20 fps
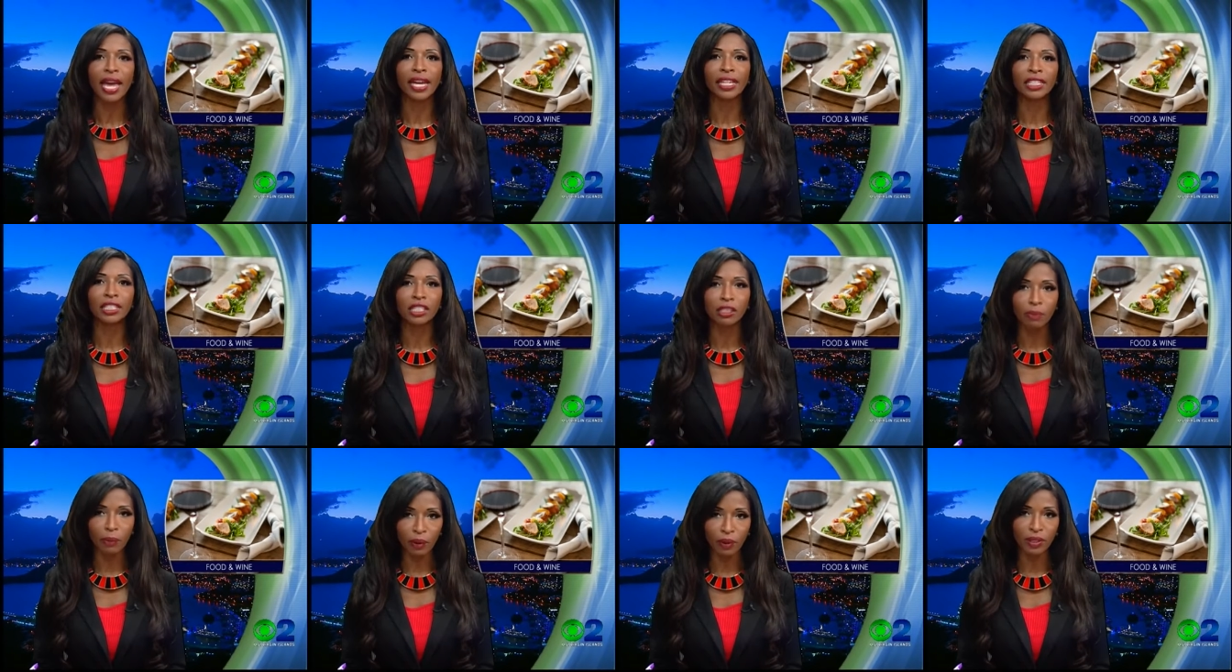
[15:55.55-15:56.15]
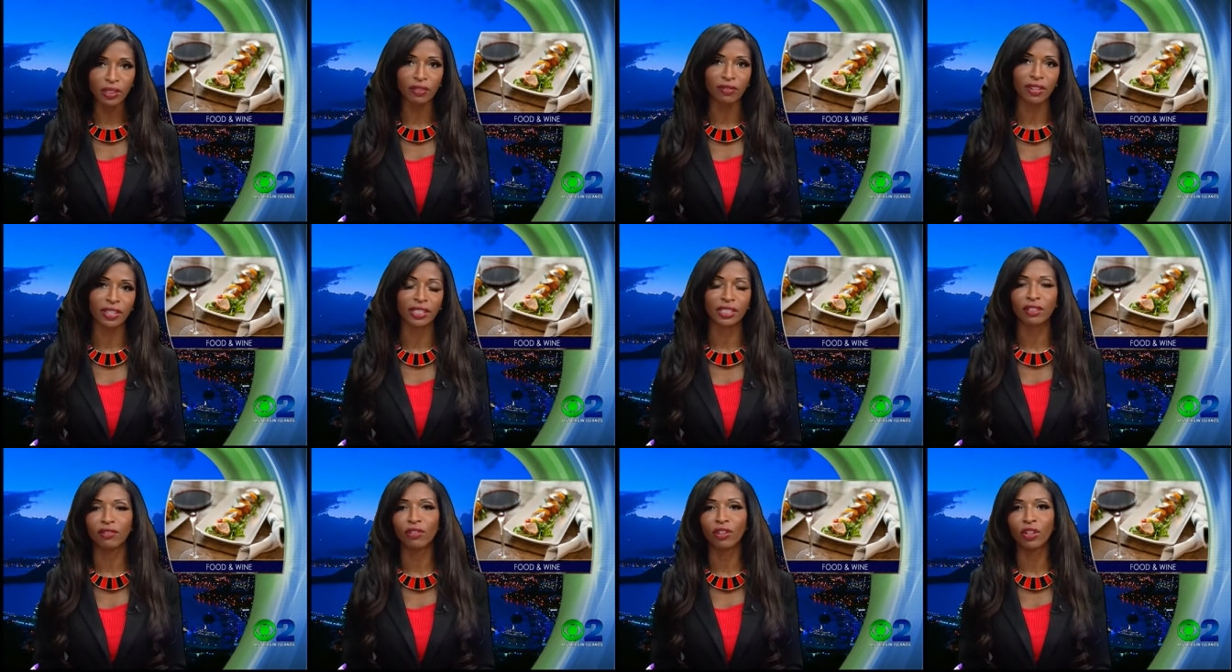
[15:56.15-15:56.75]
and Spirits
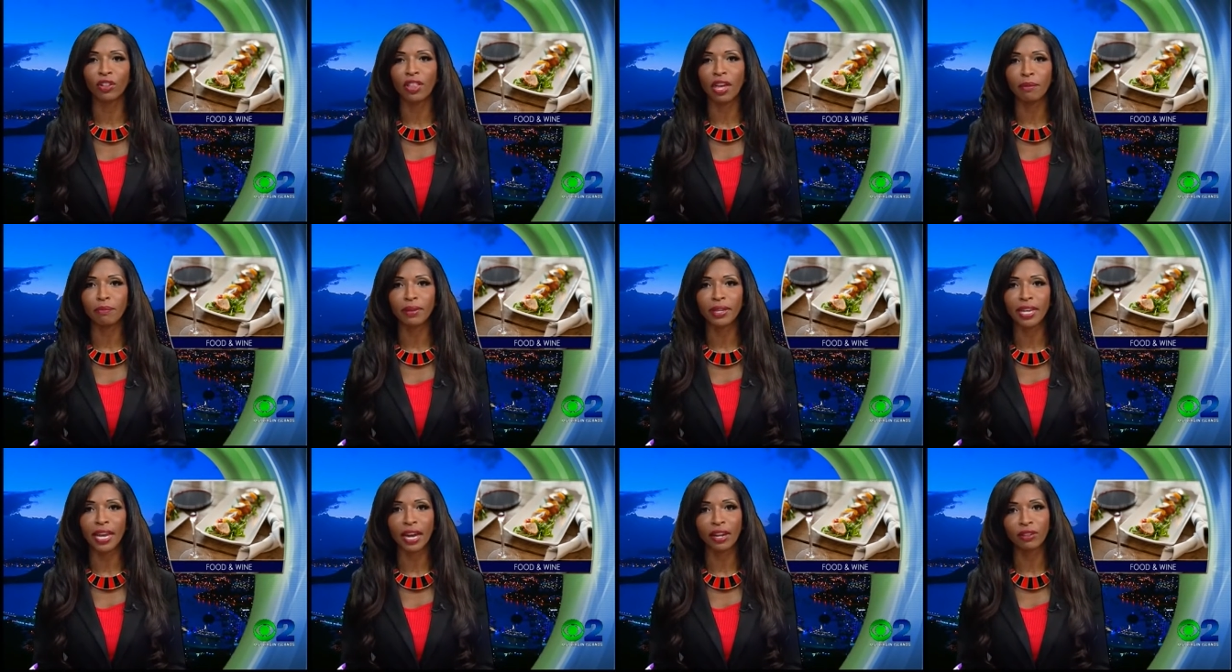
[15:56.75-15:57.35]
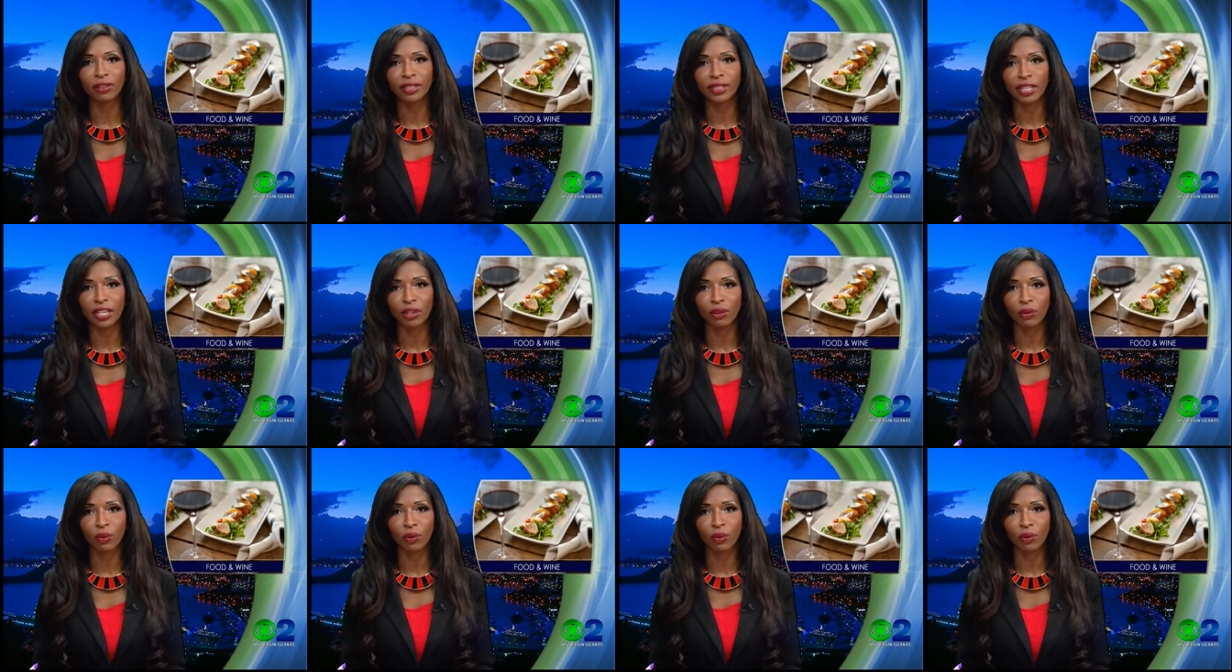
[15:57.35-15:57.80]
Festival that began on St.